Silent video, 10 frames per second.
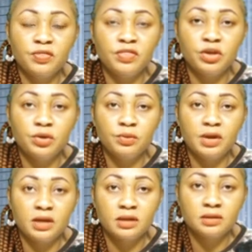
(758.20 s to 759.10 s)
with the
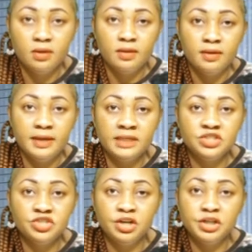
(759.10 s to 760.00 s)
UN.
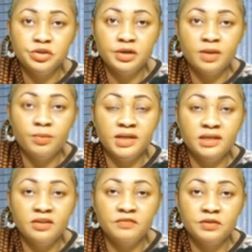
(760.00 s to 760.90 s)
Let's join Jonah
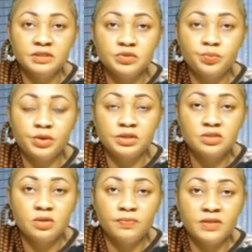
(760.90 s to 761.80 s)
Malik for the
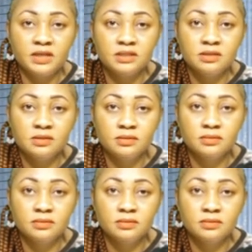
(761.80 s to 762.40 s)
sports update.